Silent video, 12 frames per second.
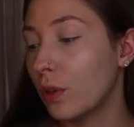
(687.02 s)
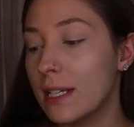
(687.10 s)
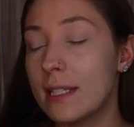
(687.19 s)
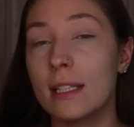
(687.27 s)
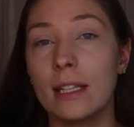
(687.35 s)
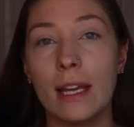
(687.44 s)

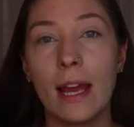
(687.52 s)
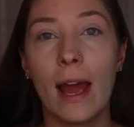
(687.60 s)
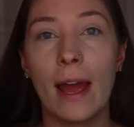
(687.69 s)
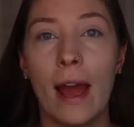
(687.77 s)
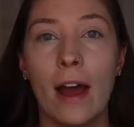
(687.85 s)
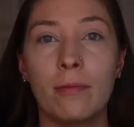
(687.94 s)
recently,
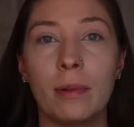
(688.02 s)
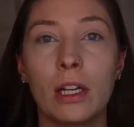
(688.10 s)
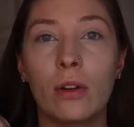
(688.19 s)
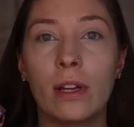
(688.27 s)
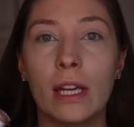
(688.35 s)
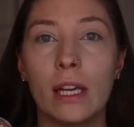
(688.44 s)
I have been
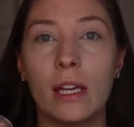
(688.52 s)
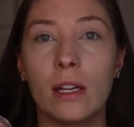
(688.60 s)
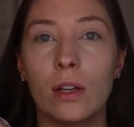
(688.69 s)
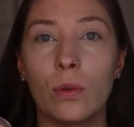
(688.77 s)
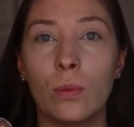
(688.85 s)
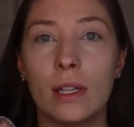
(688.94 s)
going
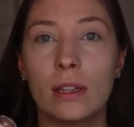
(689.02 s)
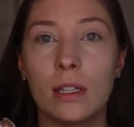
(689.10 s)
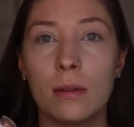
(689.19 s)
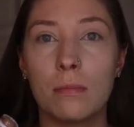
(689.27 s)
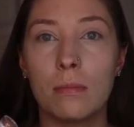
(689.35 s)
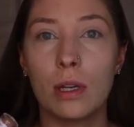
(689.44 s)
in with
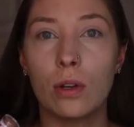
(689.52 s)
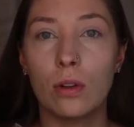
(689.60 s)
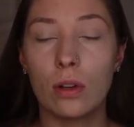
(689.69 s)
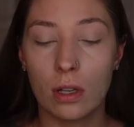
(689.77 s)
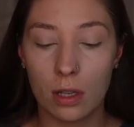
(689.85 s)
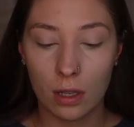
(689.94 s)
the
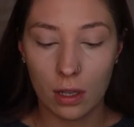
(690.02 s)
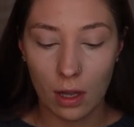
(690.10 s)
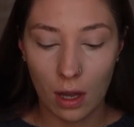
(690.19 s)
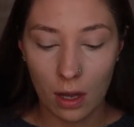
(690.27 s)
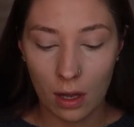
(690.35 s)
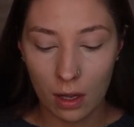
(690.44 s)
Milk
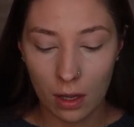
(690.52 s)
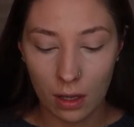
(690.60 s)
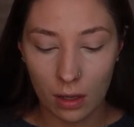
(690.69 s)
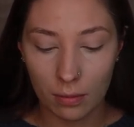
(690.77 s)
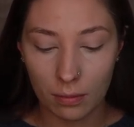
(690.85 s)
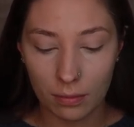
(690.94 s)

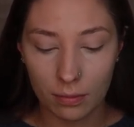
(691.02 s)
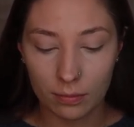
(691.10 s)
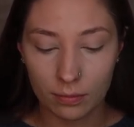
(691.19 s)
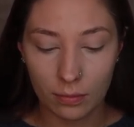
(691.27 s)
Um,